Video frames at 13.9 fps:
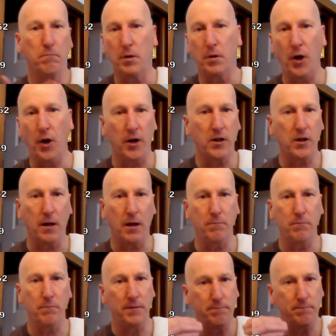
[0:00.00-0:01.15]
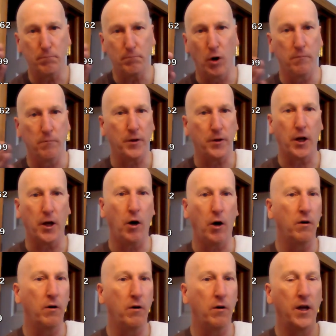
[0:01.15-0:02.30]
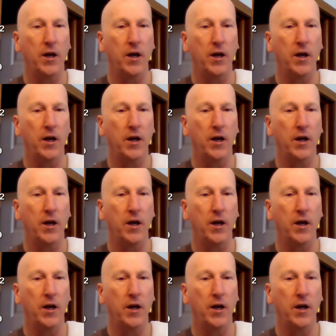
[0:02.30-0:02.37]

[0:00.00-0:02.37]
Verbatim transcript: Pinaud Clubman, boom, there you go.